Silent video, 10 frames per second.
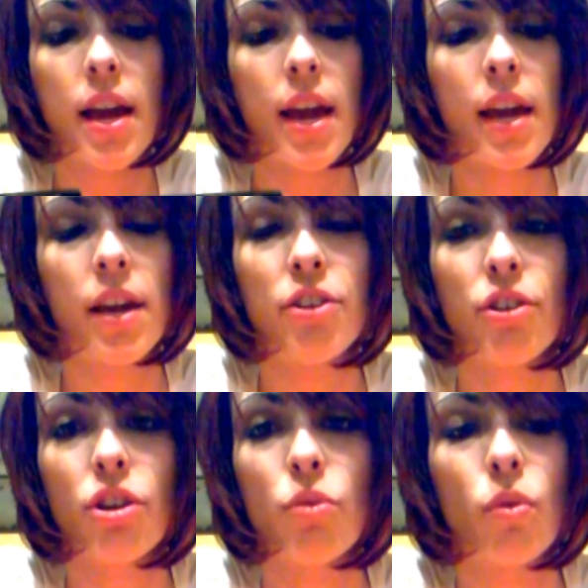And
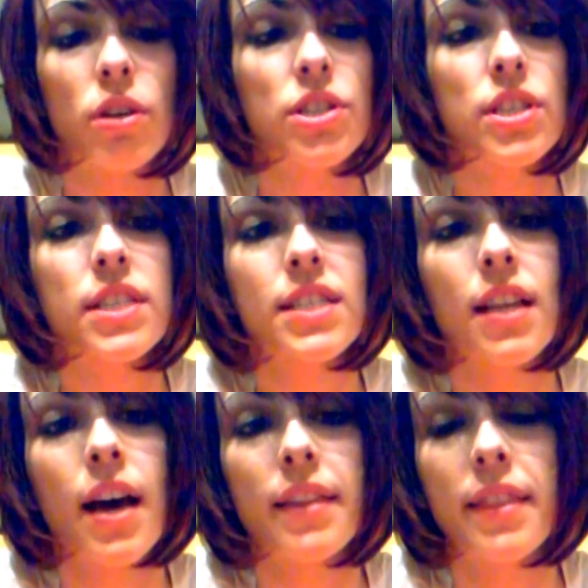you're going to want to just
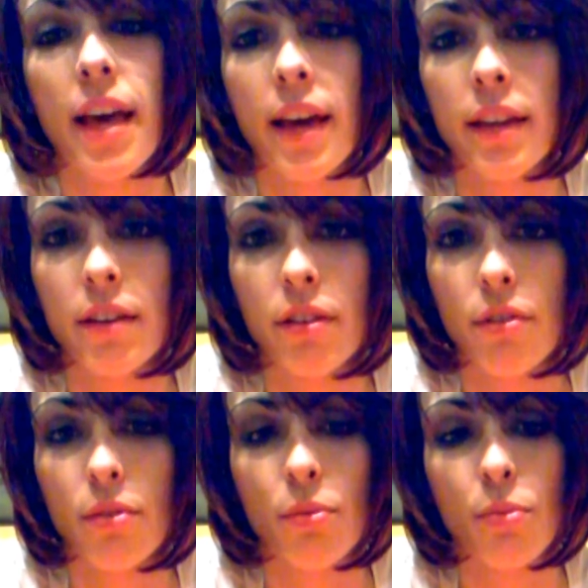slide that
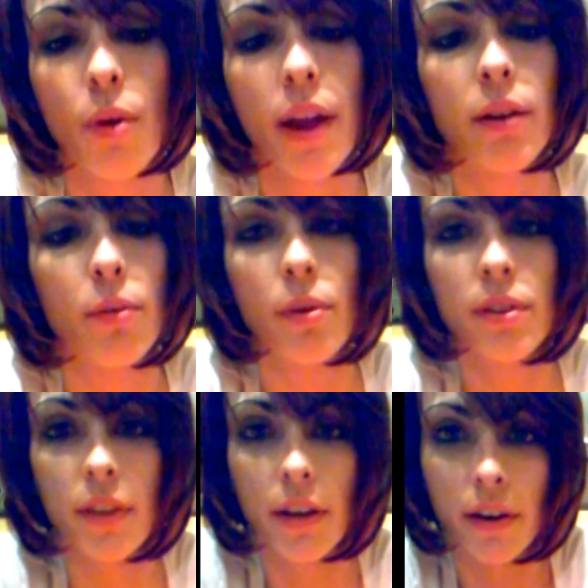right
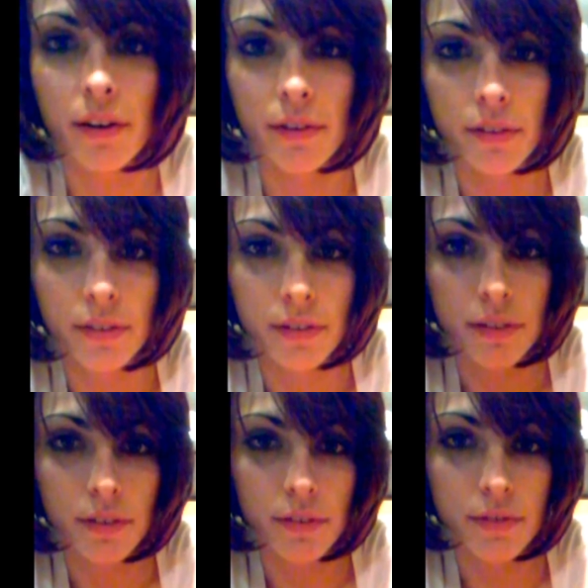on there.
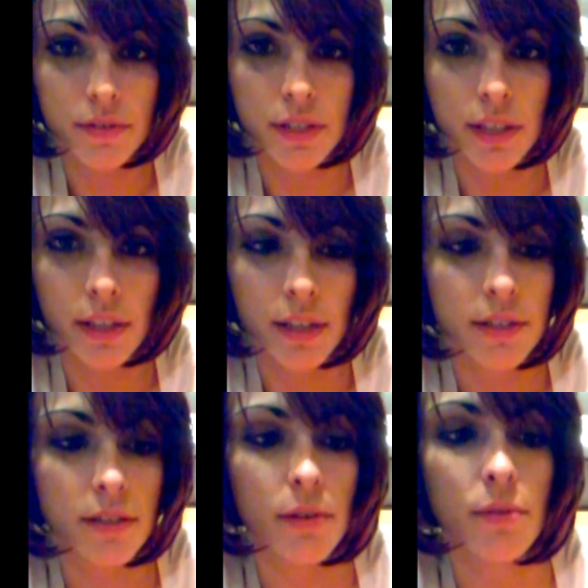You see, like
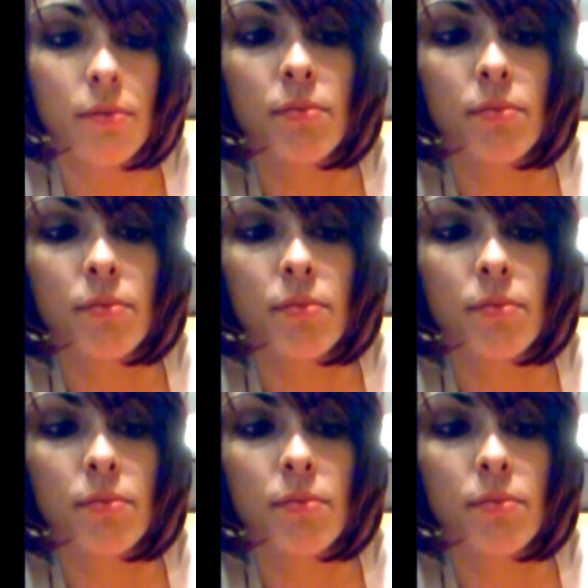so.